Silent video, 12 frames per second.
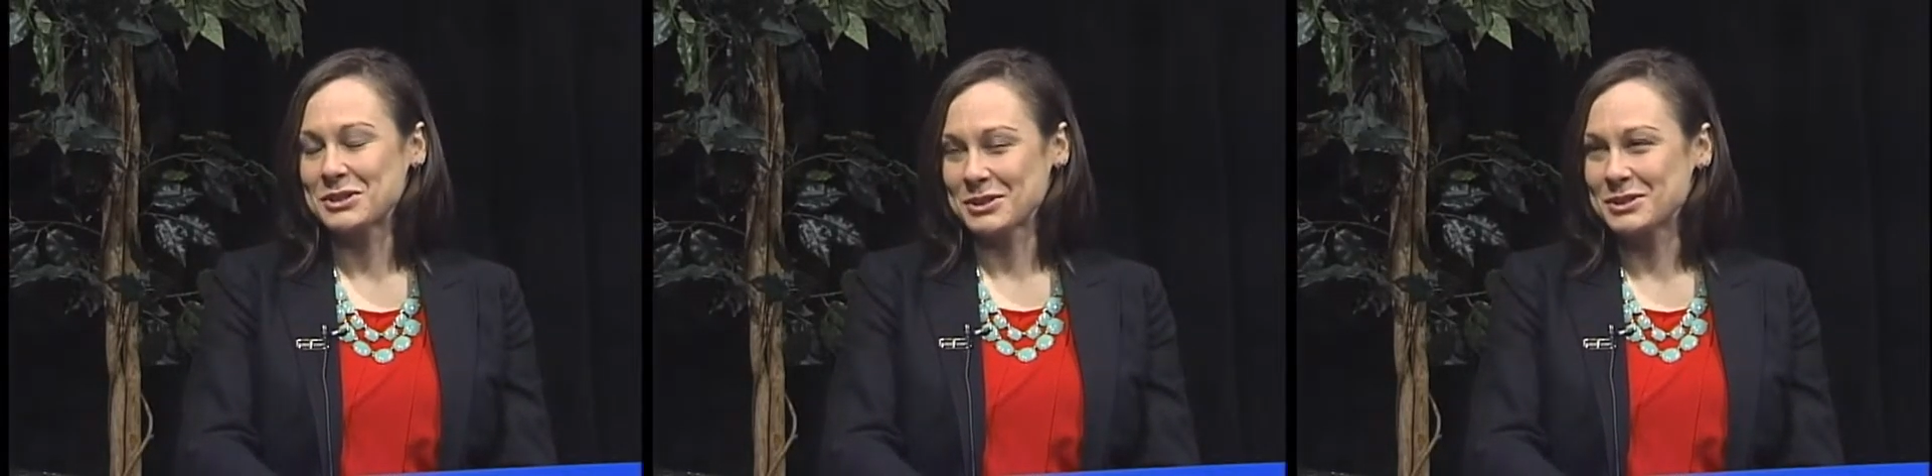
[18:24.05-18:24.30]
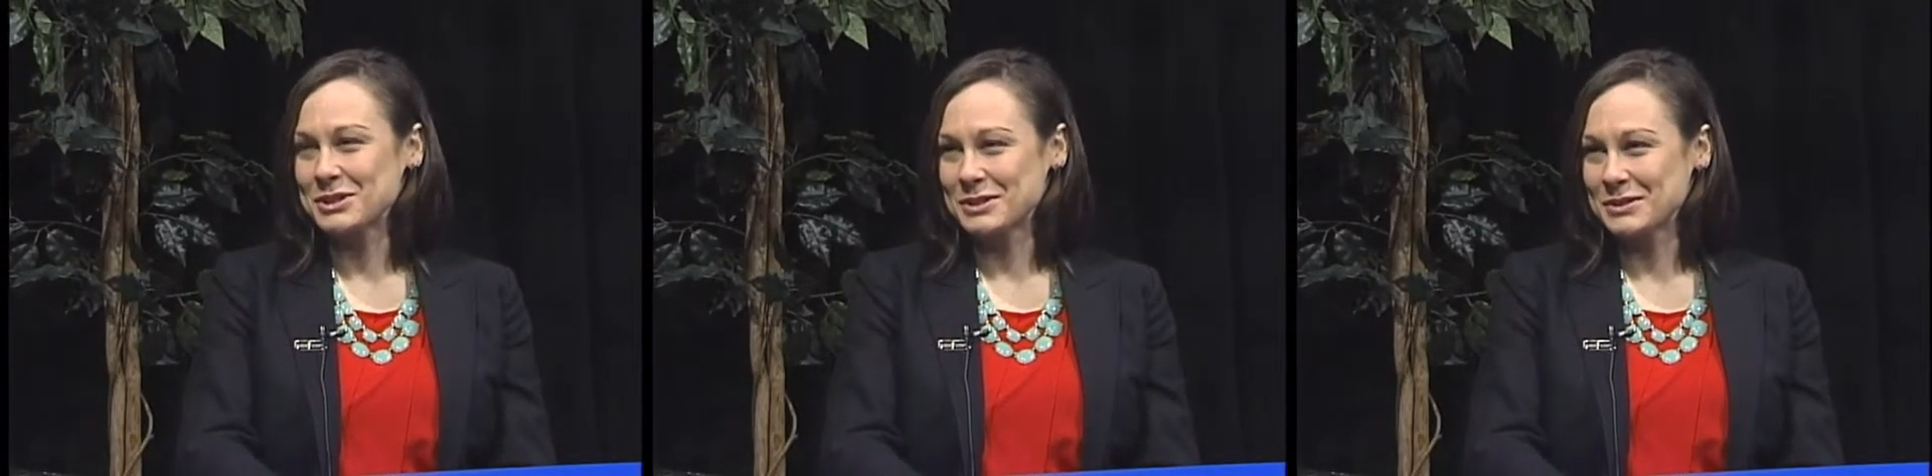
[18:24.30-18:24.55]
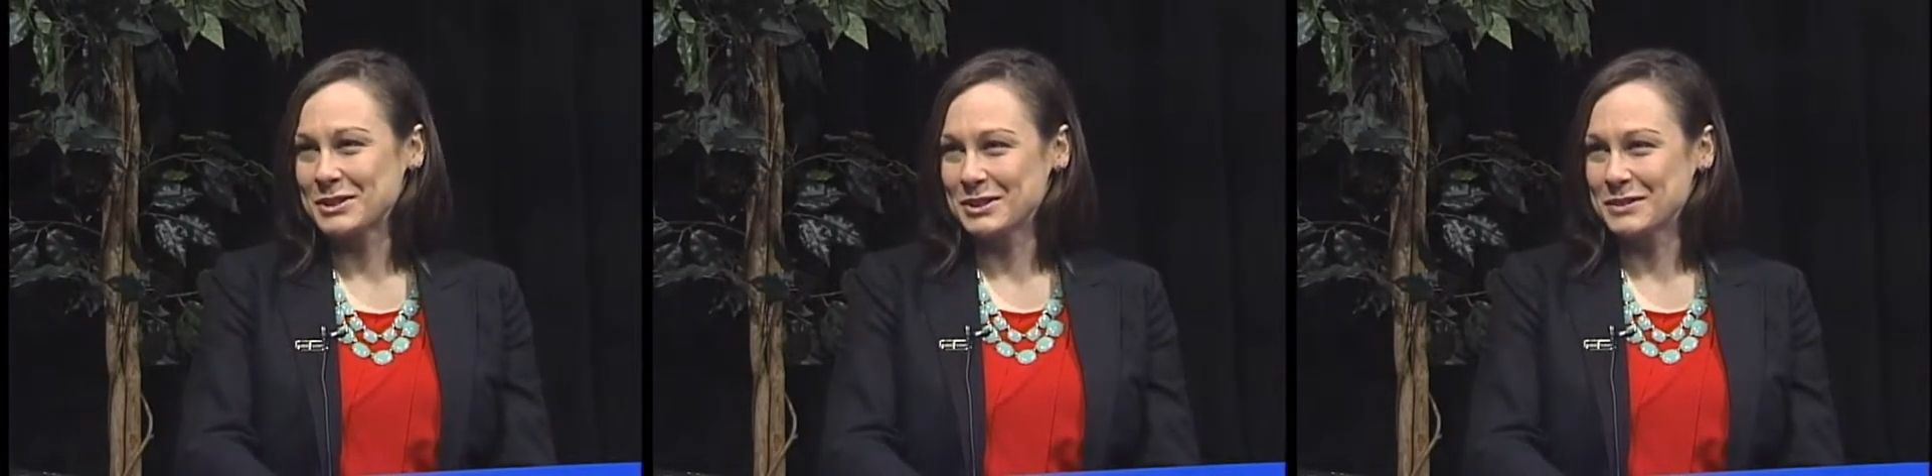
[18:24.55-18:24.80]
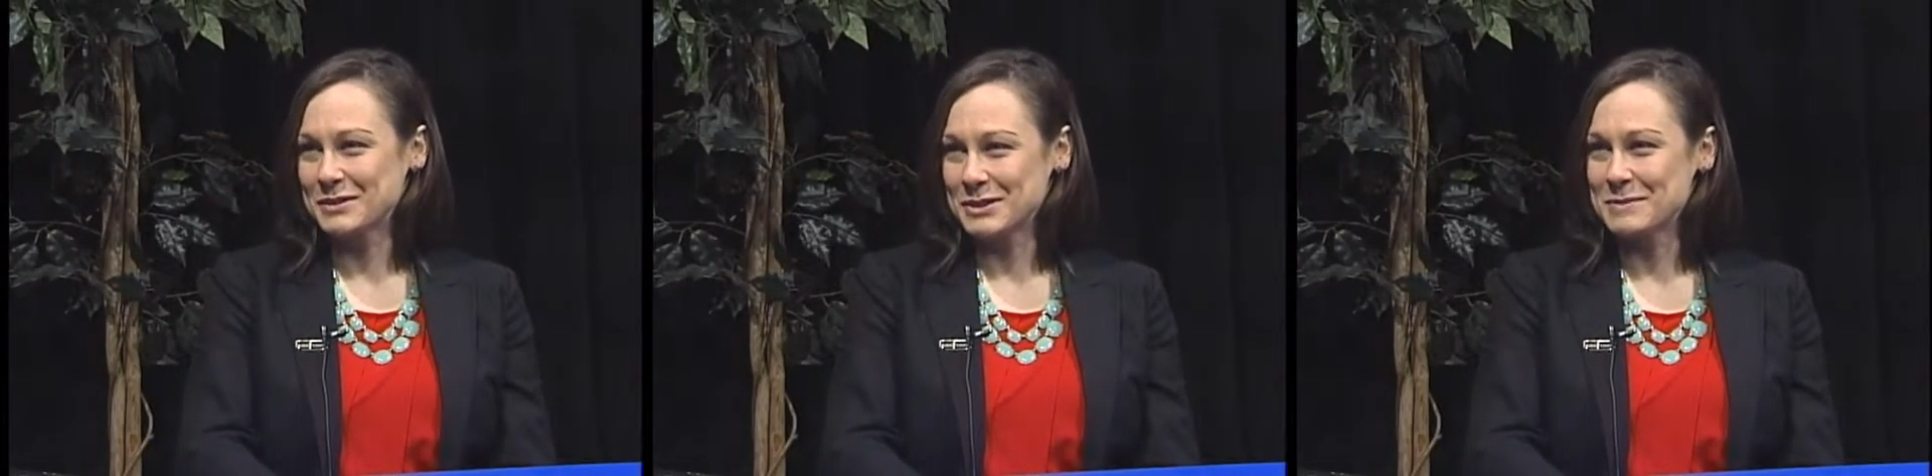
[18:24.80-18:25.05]
searches
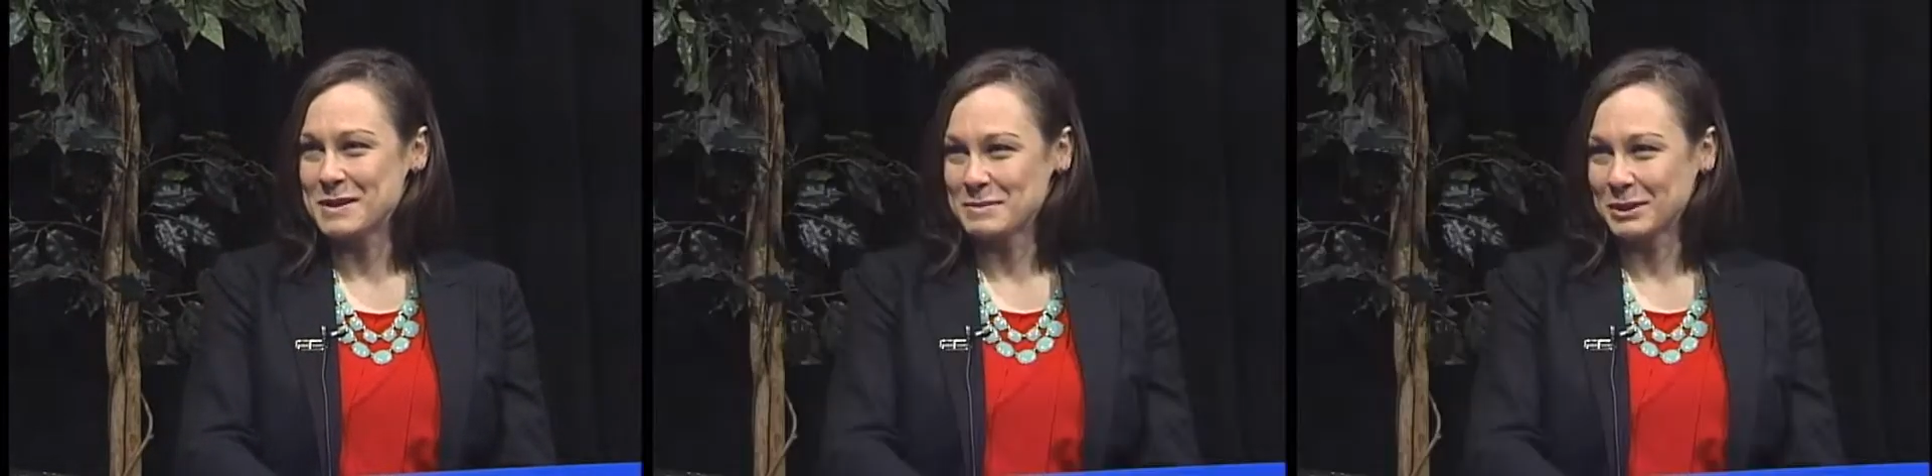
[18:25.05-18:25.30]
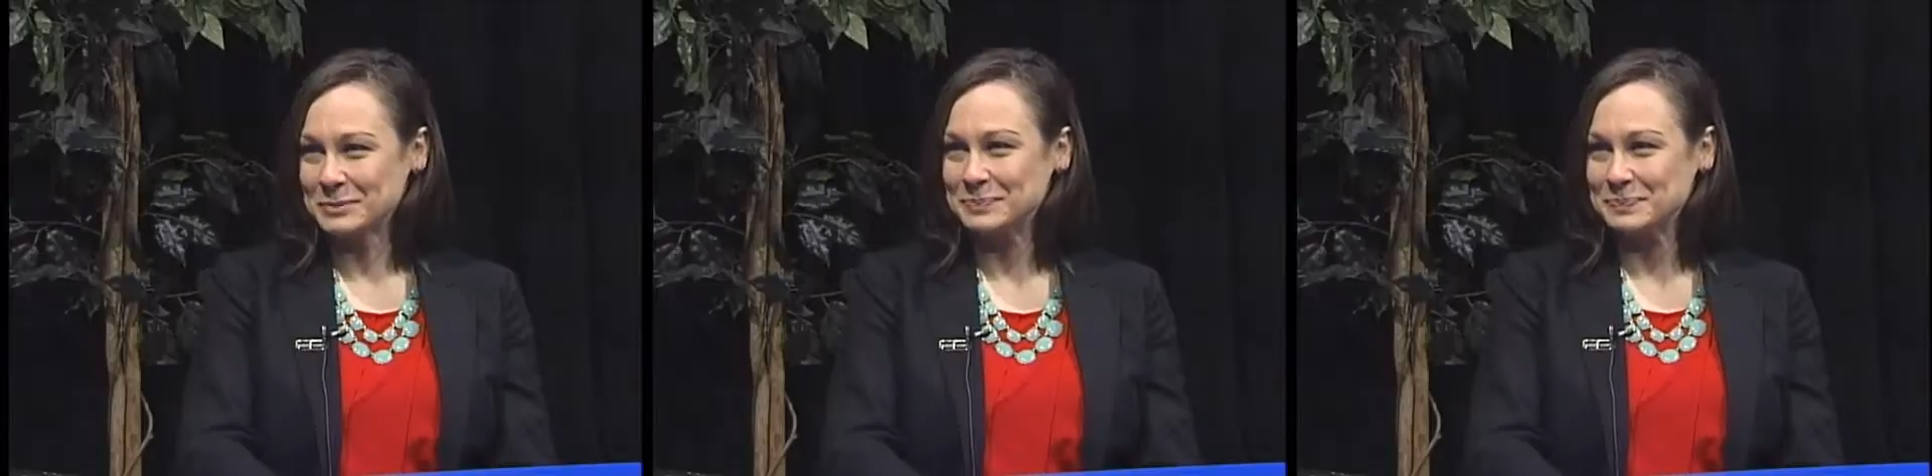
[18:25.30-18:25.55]
for, for people.